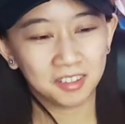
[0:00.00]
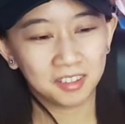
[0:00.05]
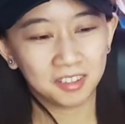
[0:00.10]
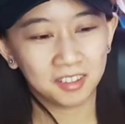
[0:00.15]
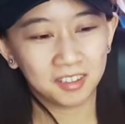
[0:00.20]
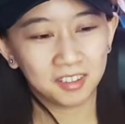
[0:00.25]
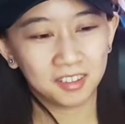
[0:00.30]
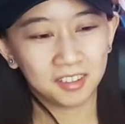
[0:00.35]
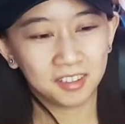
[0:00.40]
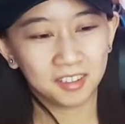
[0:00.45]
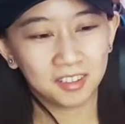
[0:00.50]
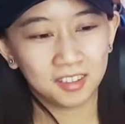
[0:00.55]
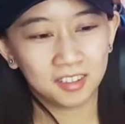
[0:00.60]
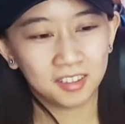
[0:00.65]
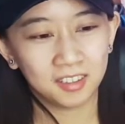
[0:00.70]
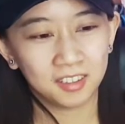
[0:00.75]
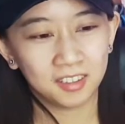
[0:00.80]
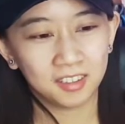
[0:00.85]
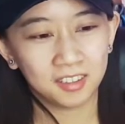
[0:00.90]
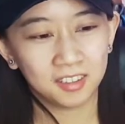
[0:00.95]

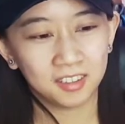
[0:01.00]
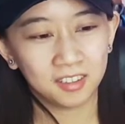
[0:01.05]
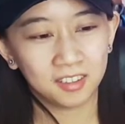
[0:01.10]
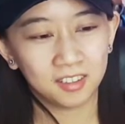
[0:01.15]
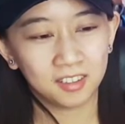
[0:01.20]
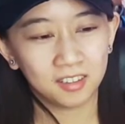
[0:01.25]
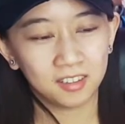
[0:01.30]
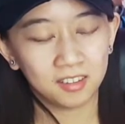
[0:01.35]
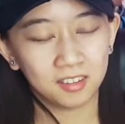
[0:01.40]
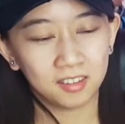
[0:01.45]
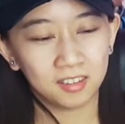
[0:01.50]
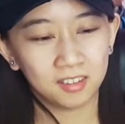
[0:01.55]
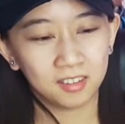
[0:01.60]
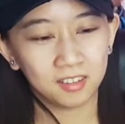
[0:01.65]
No one is speaking in this clip.